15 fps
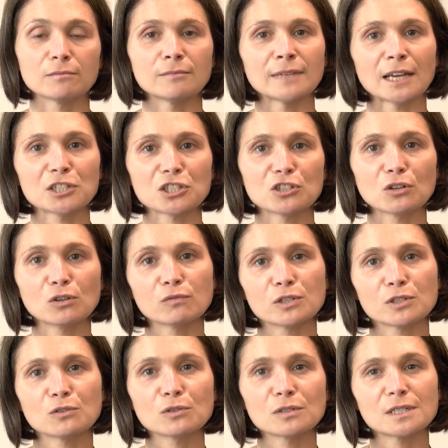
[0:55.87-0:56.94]
national
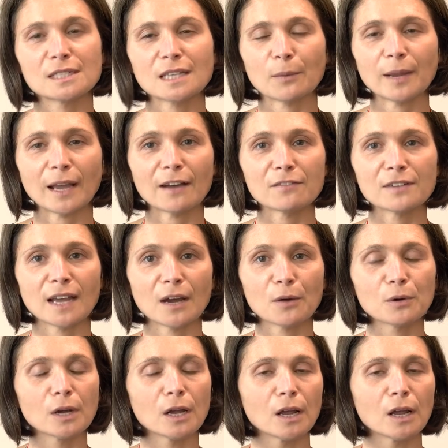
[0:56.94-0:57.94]
resources that we have now.